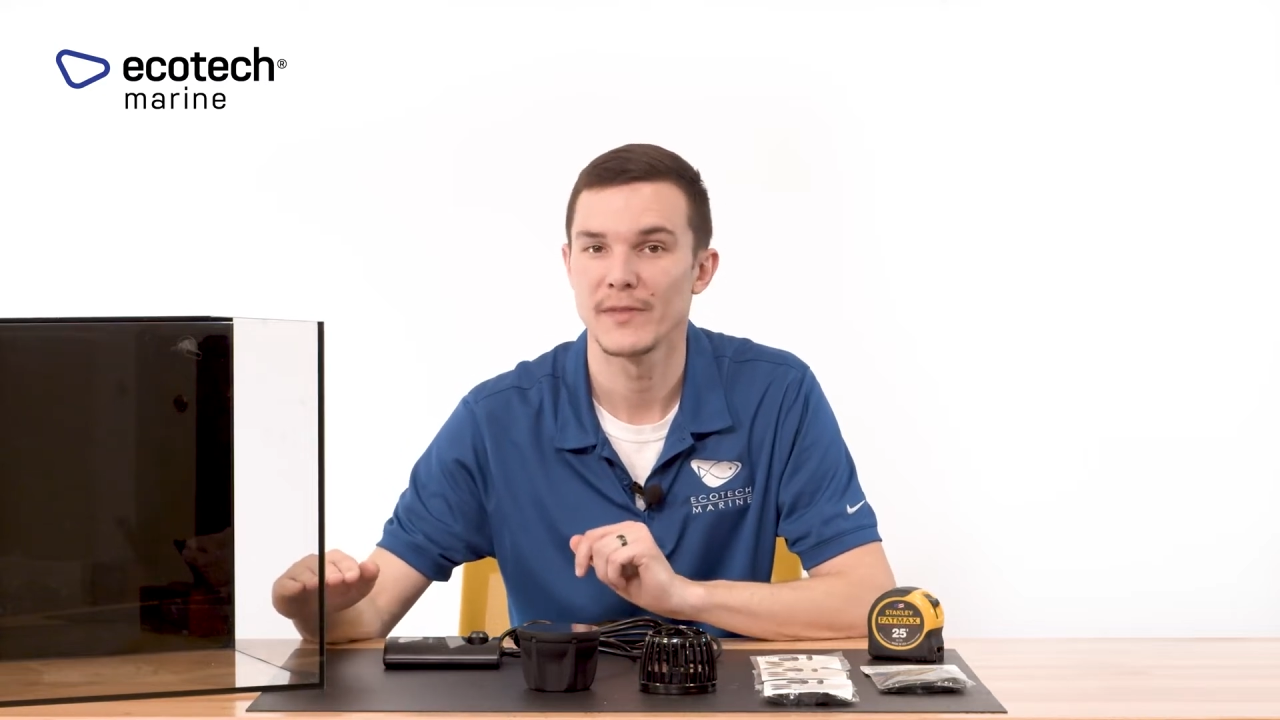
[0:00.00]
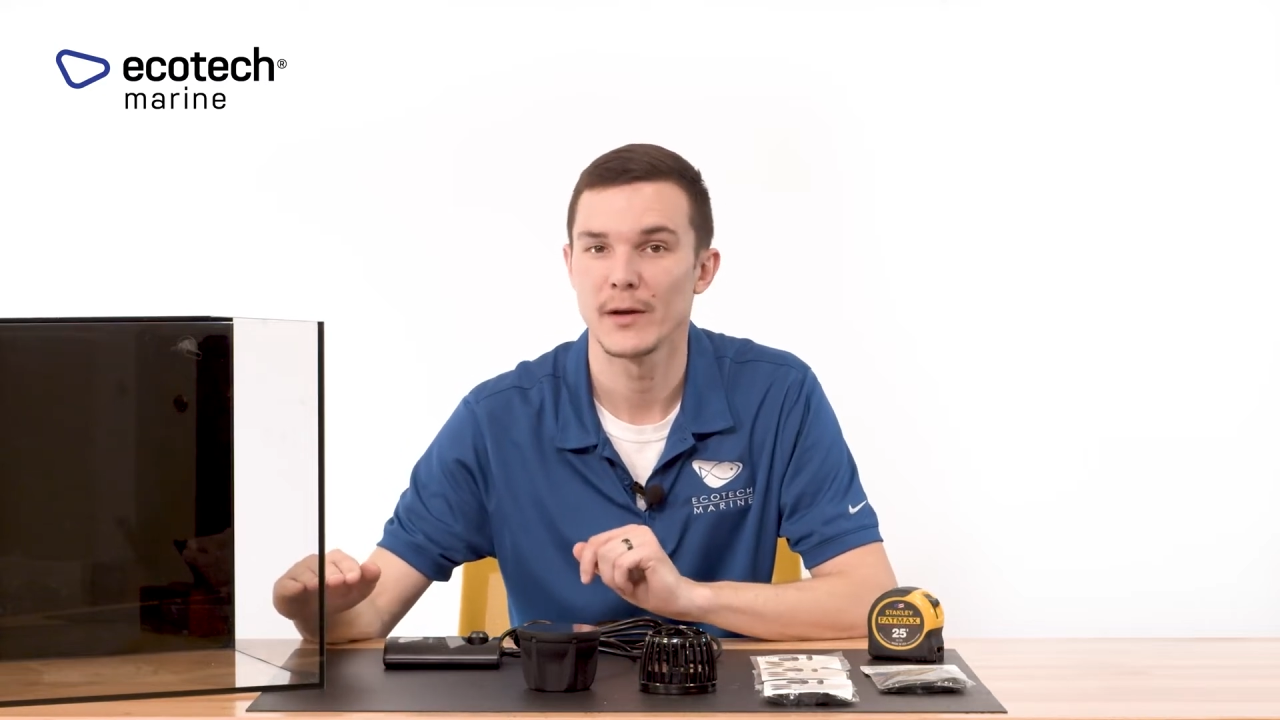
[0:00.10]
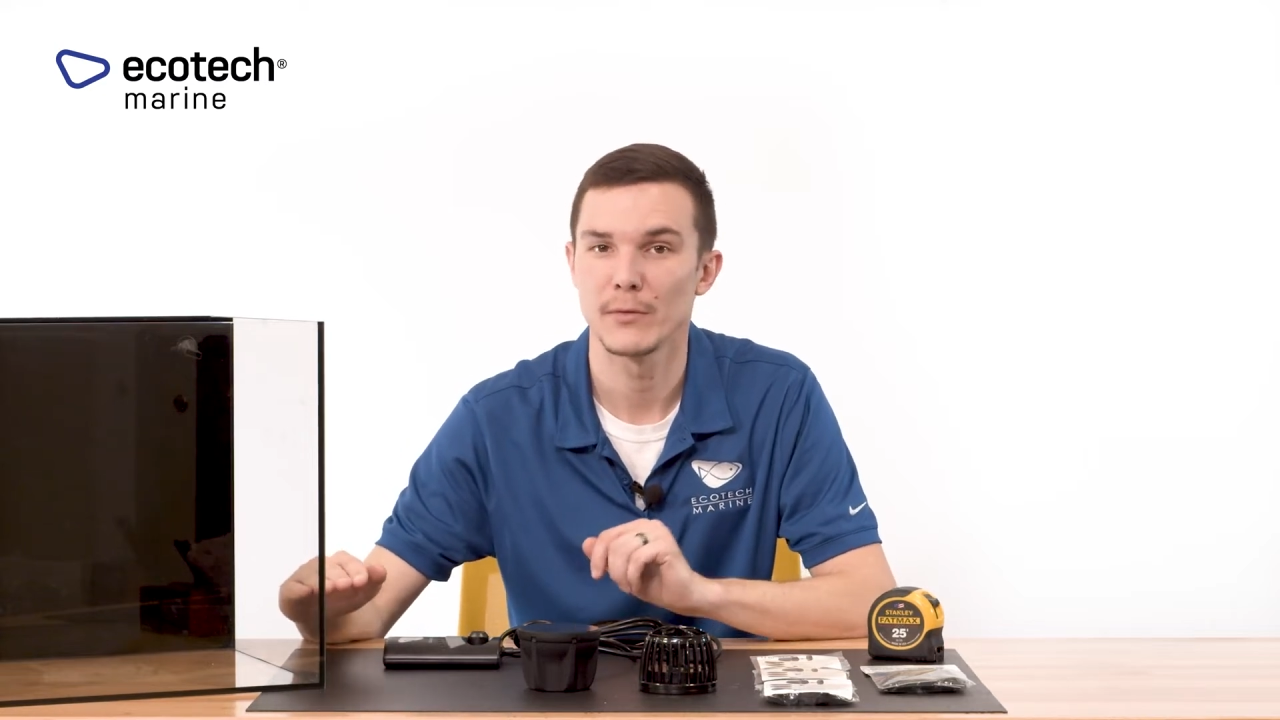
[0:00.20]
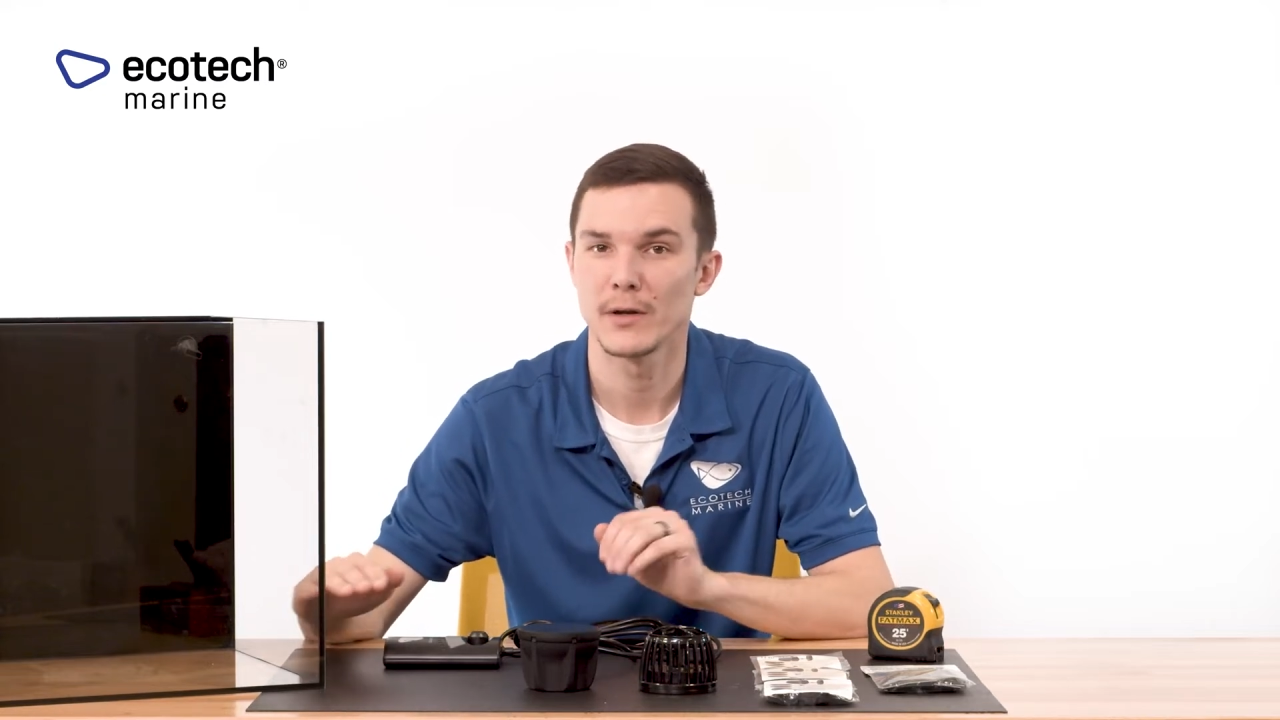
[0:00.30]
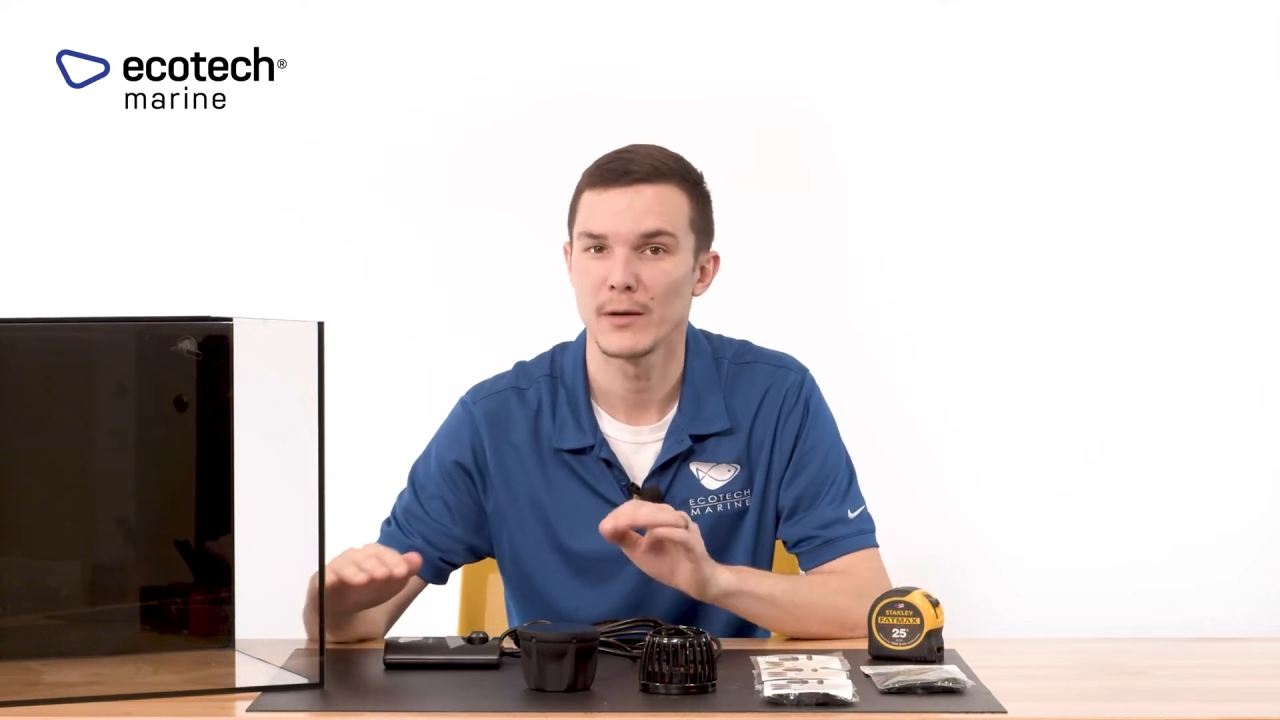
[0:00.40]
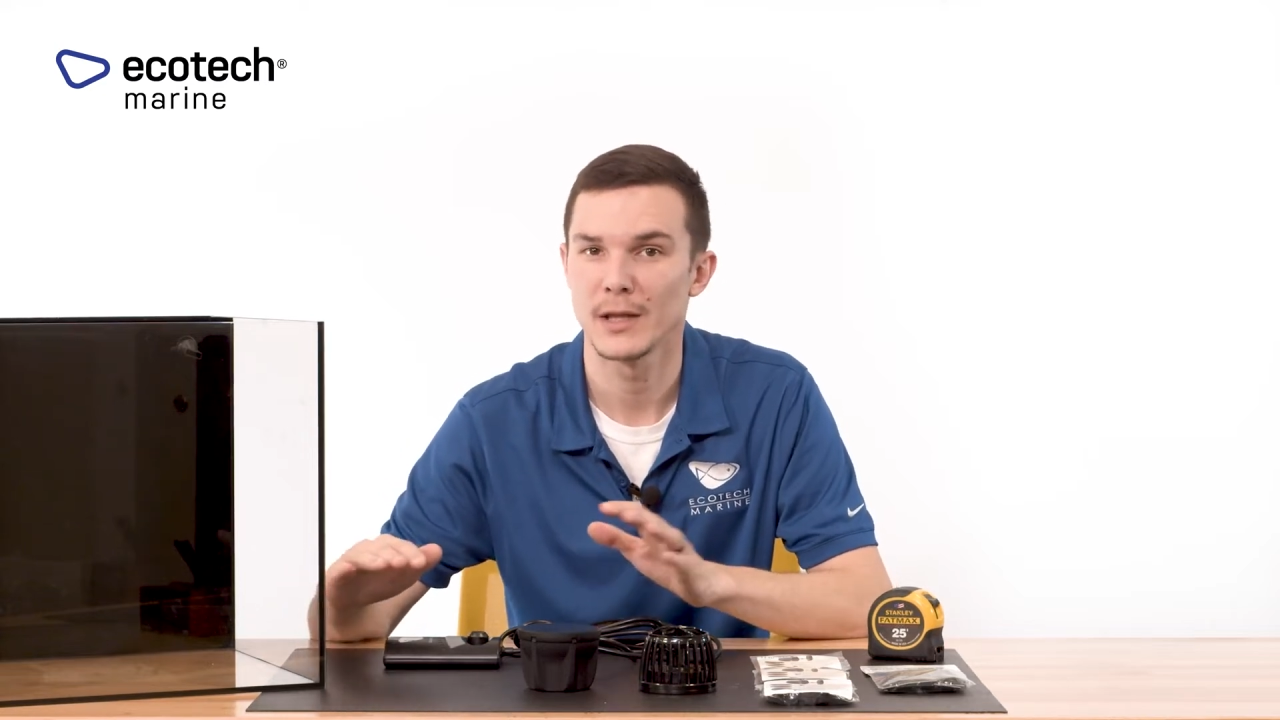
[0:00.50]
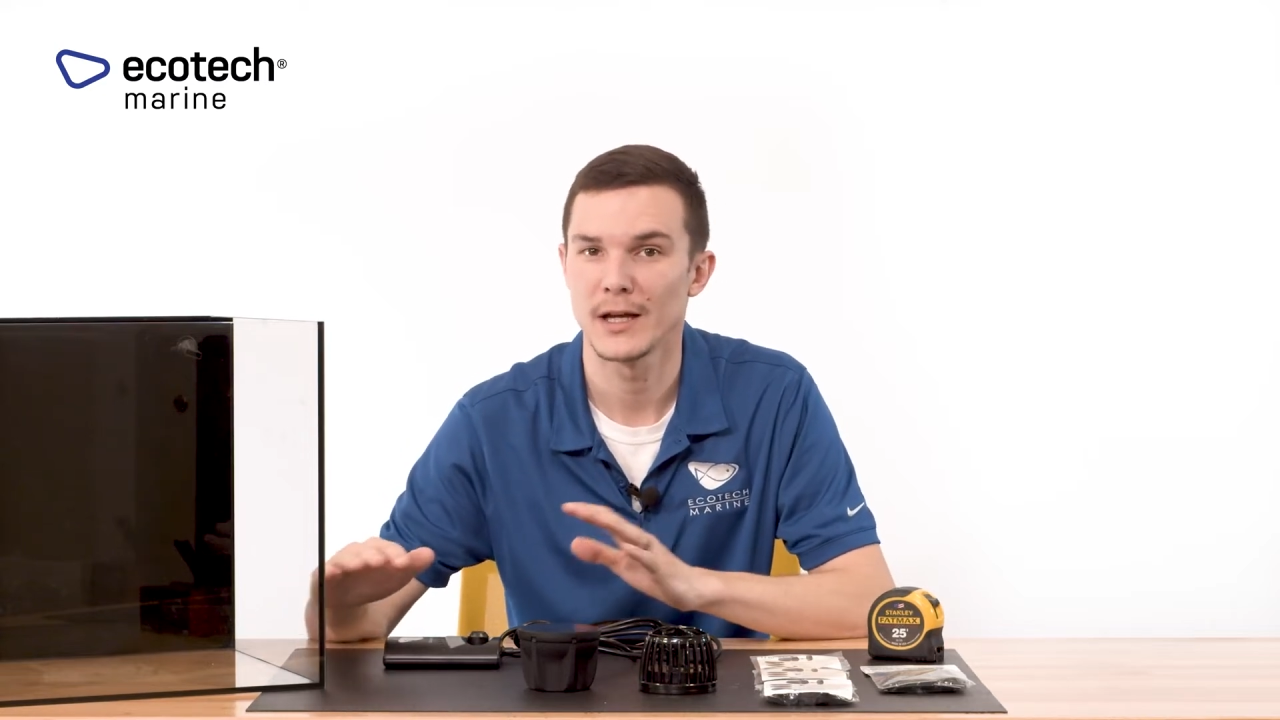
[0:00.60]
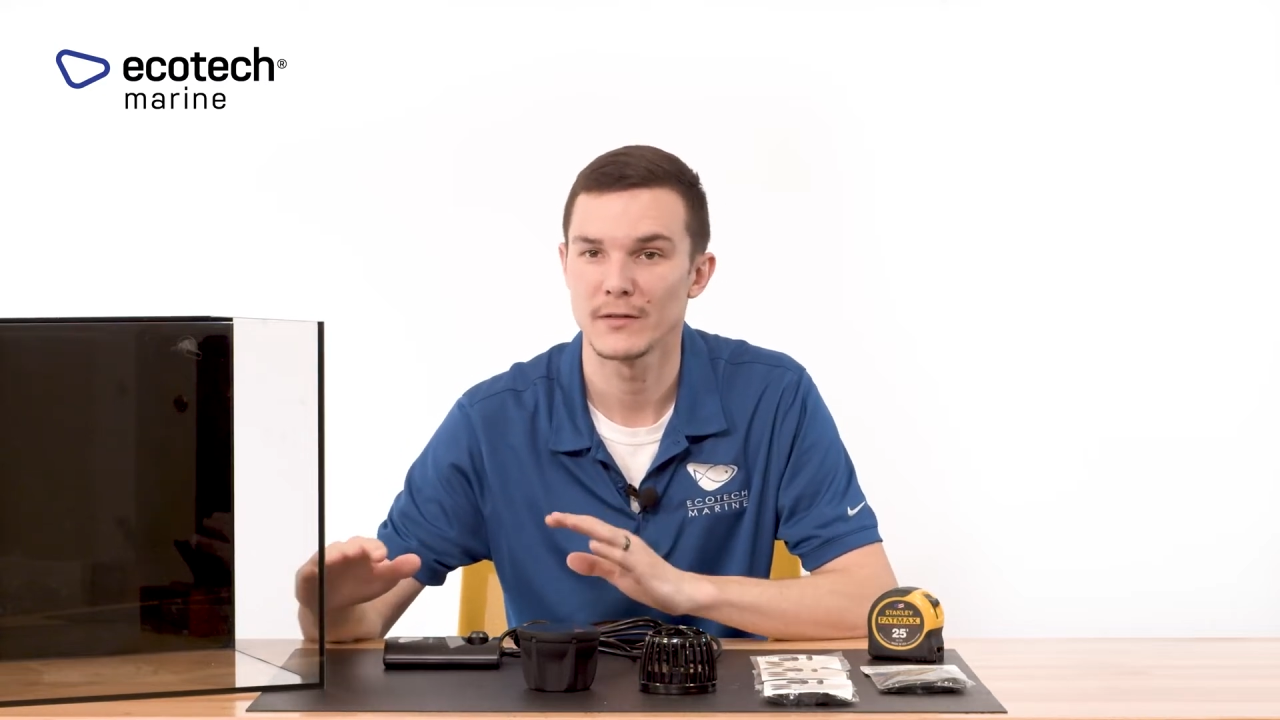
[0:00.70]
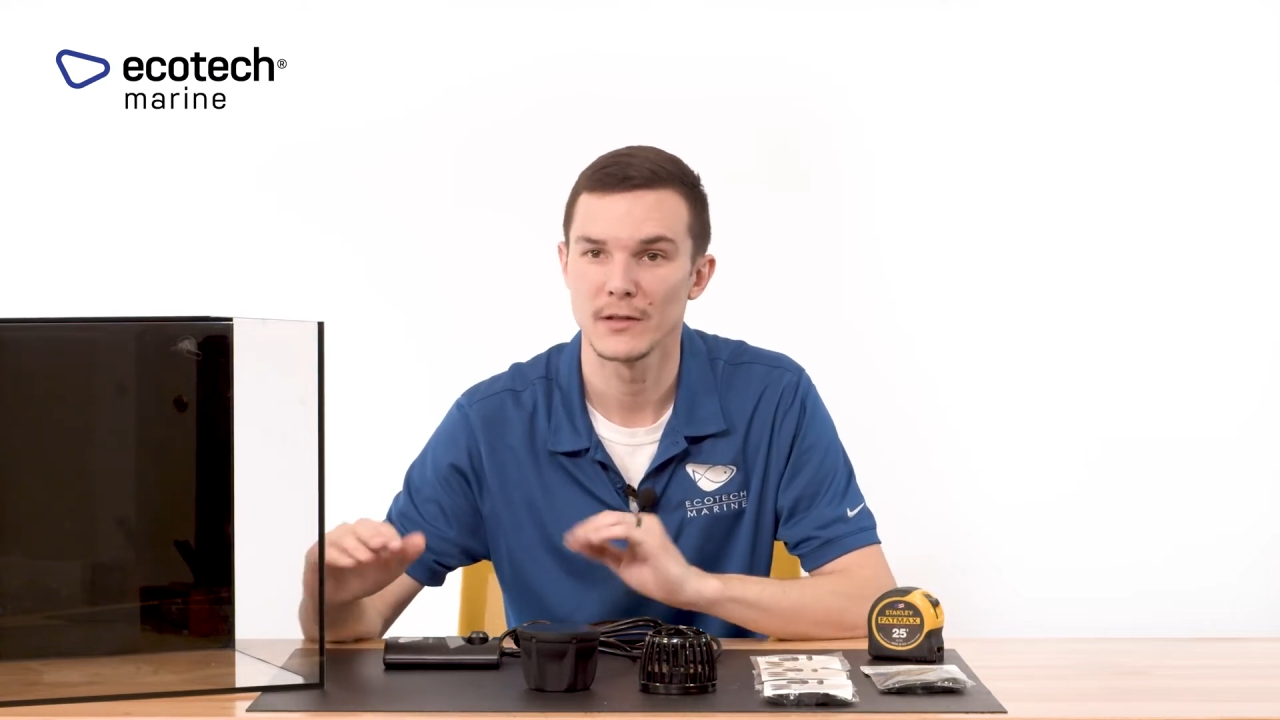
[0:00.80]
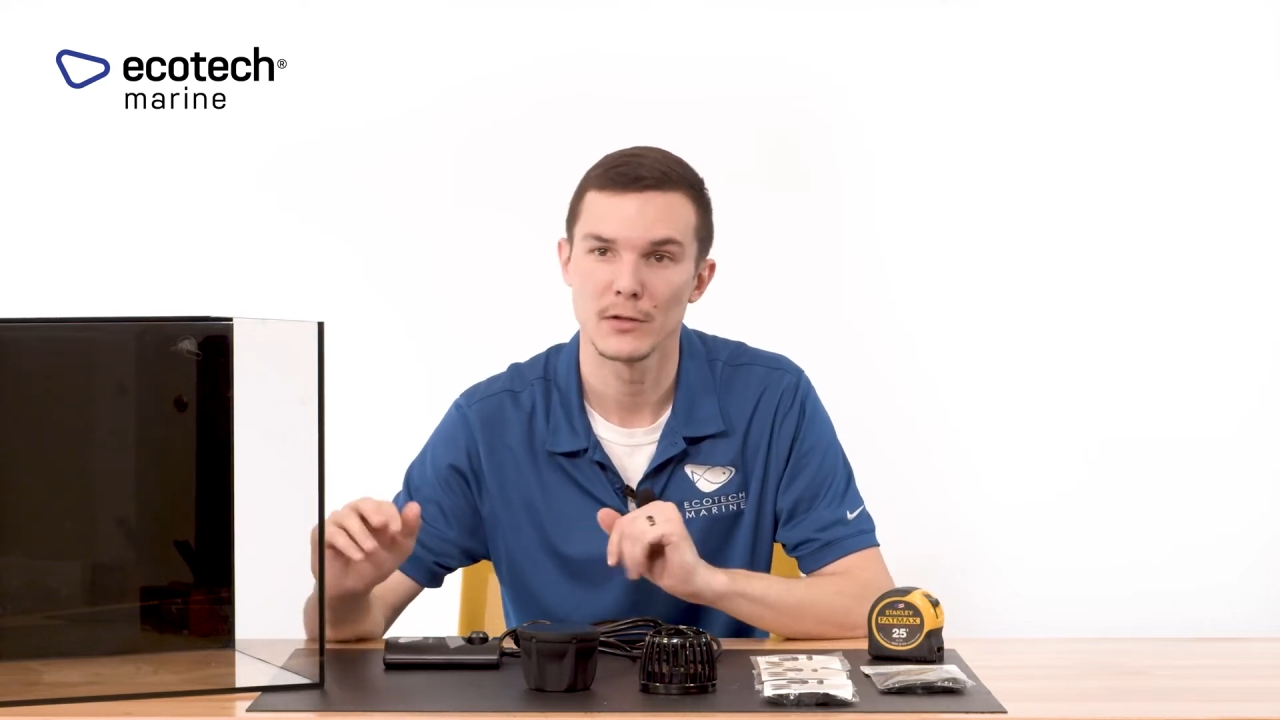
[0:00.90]
that we're not
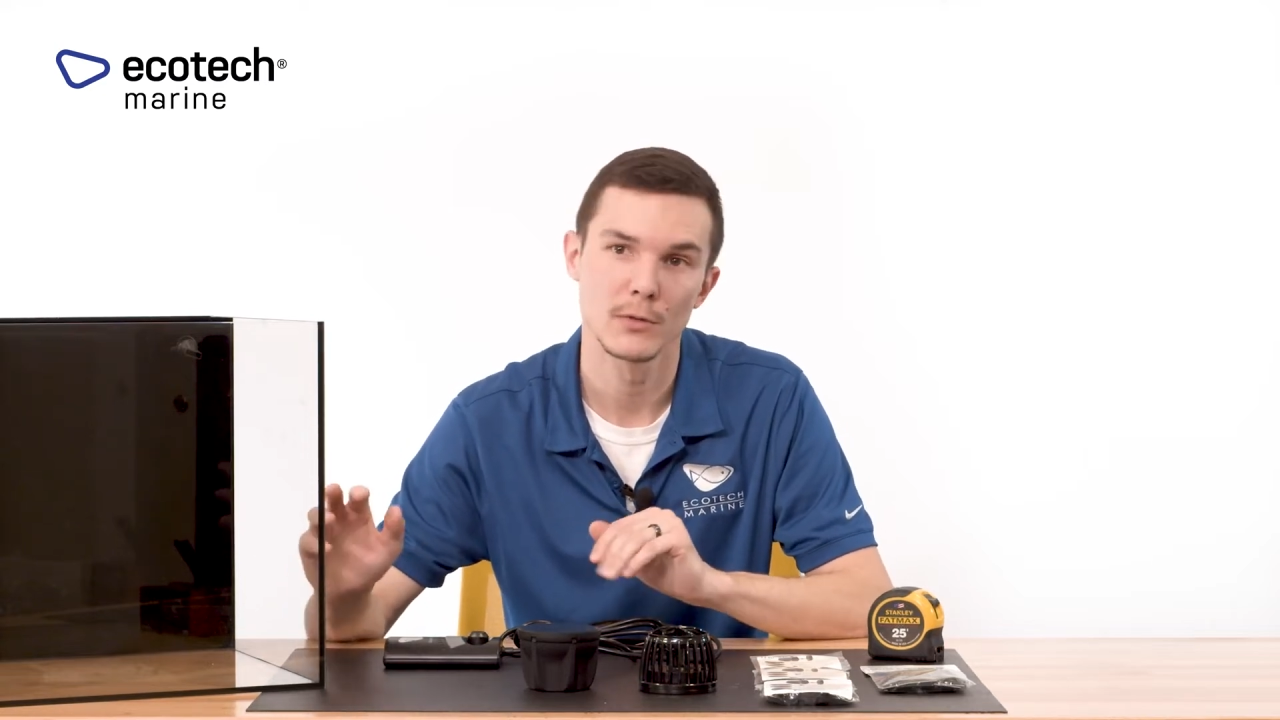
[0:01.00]
blasting